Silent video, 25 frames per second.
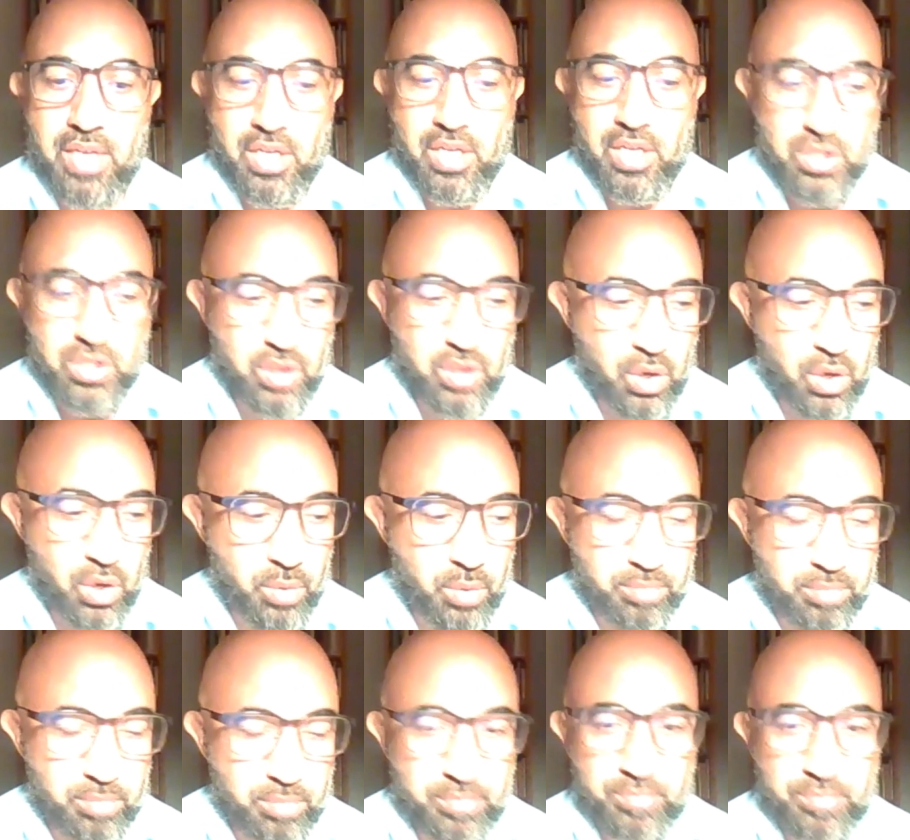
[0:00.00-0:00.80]

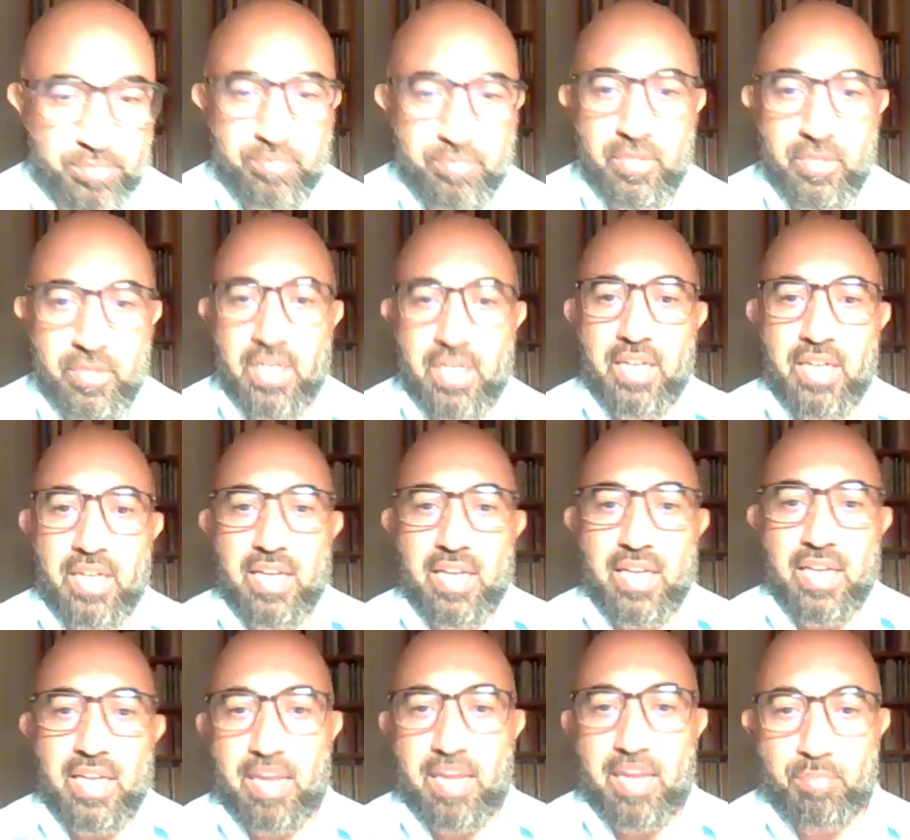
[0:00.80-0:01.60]
So
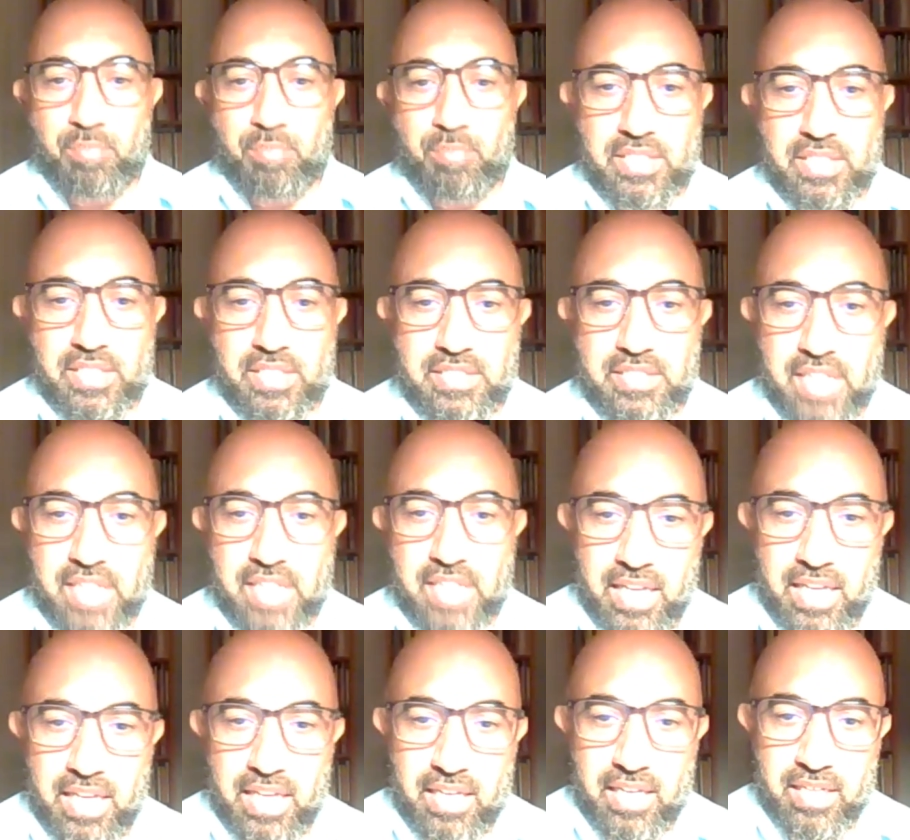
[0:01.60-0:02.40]
let me
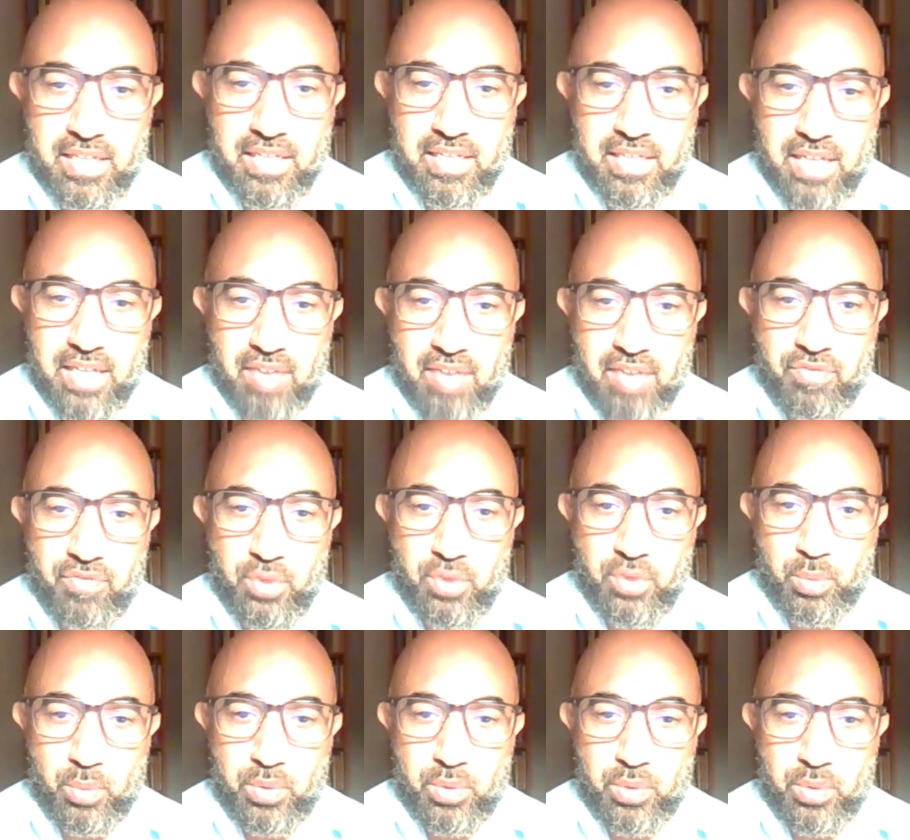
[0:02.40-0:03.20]
say a
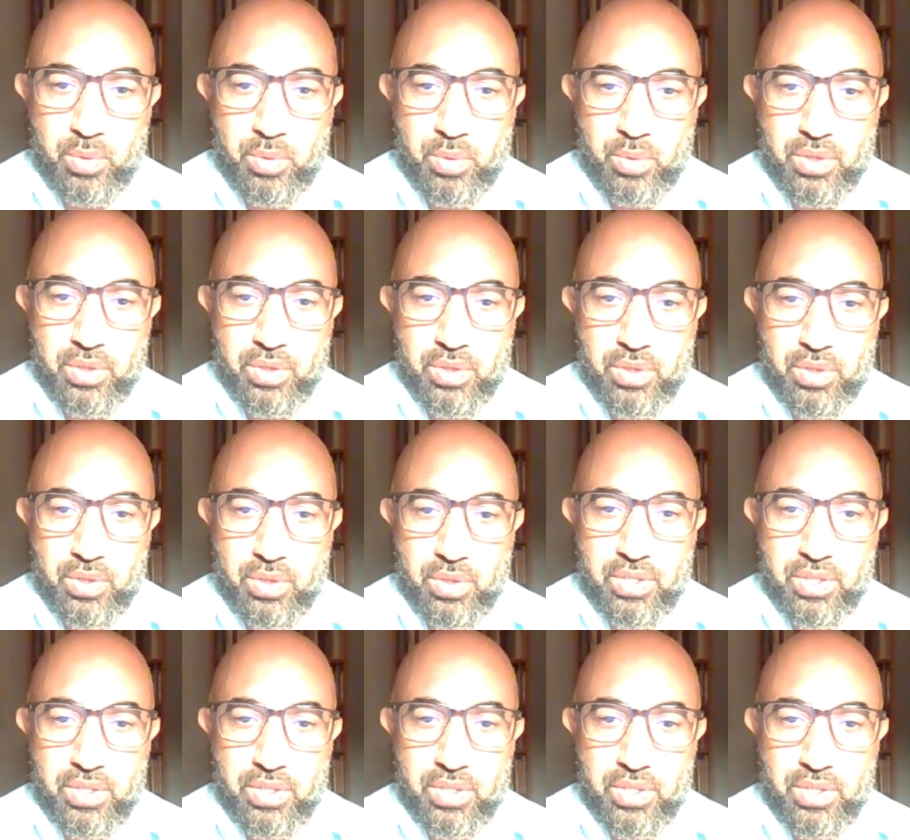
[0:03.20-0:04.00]
few
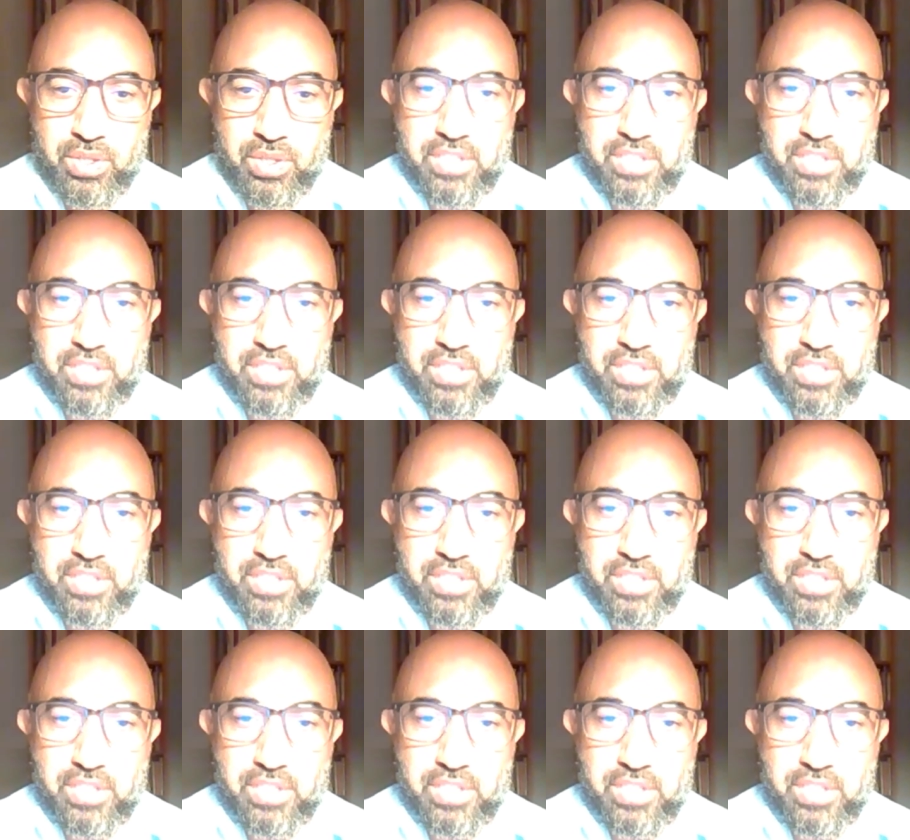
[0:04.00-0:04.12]
words